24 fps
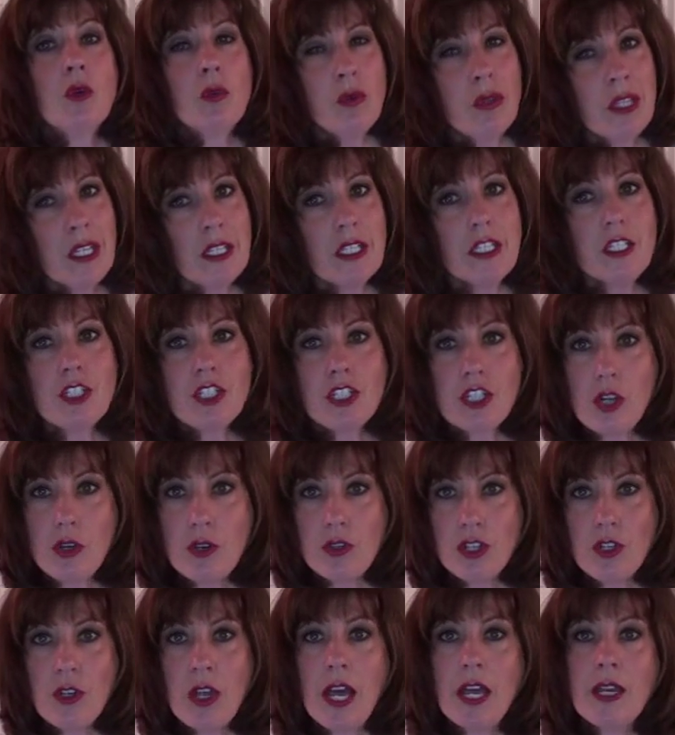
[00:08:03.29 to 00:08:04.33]
really
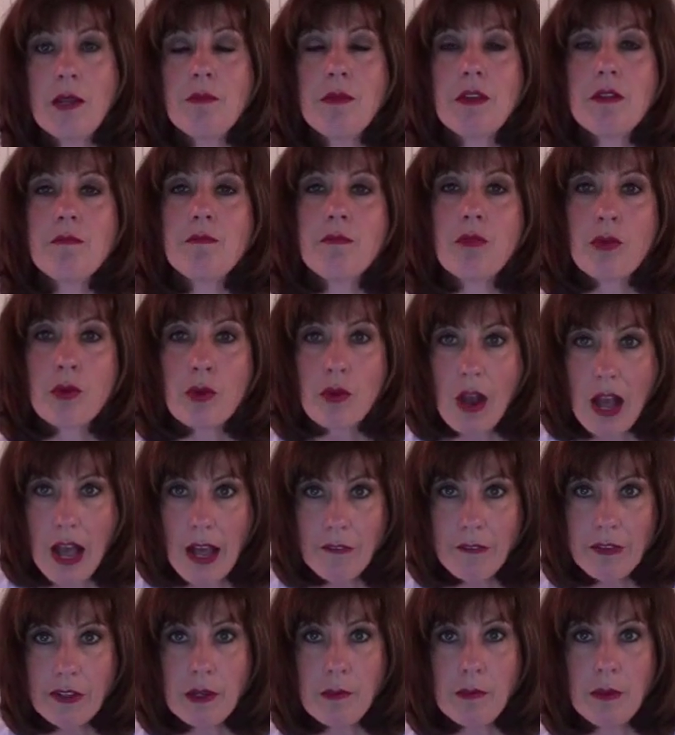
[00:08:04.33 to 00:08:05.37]
shows you how to be
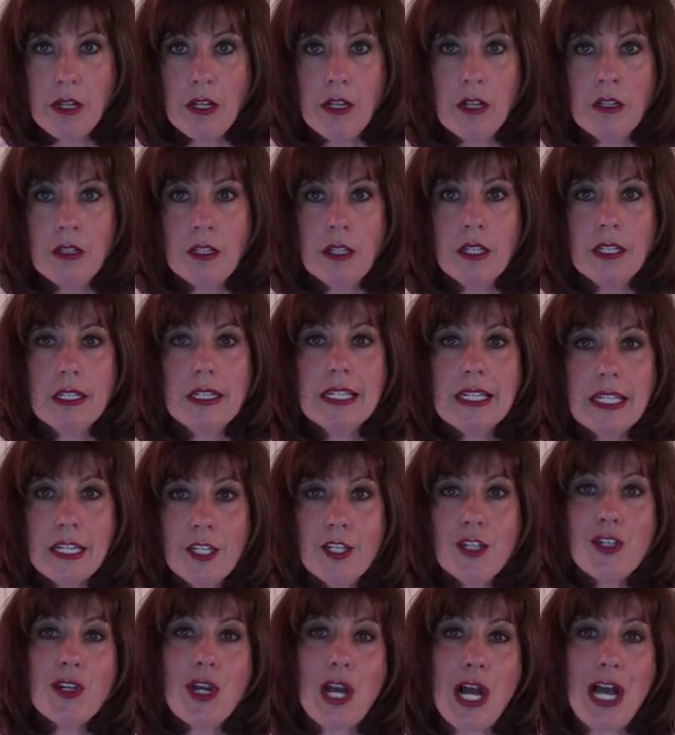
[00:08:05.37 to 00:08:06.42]
profitable
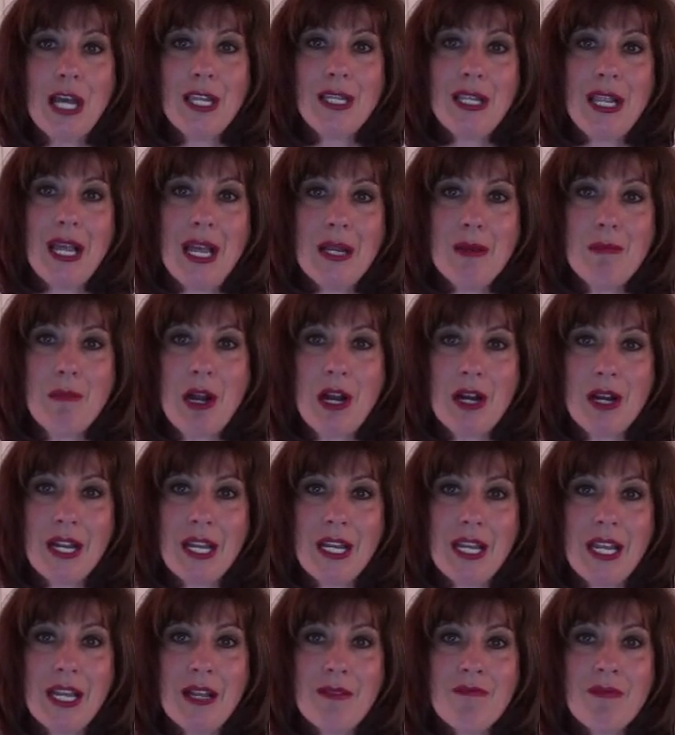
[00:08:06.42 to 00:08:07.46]
in your online
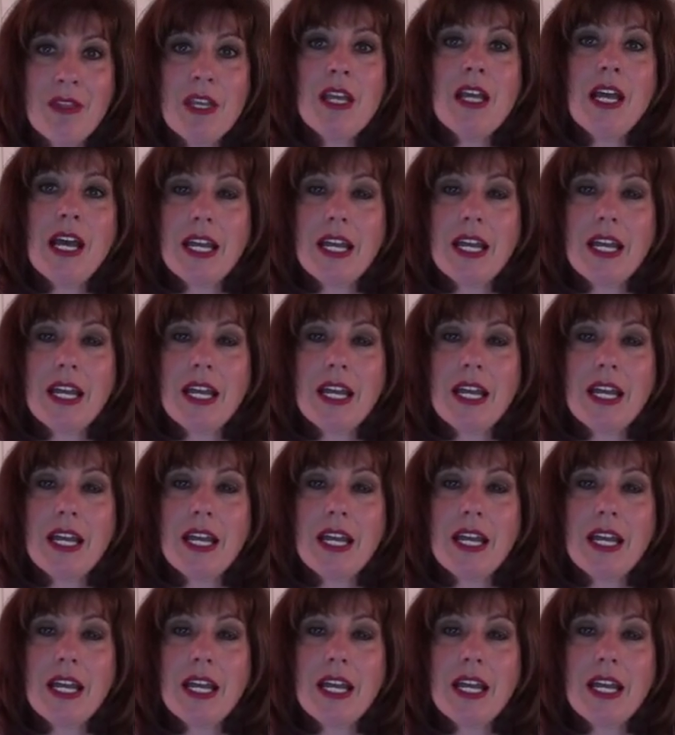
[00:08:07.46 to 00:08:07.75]
marketing.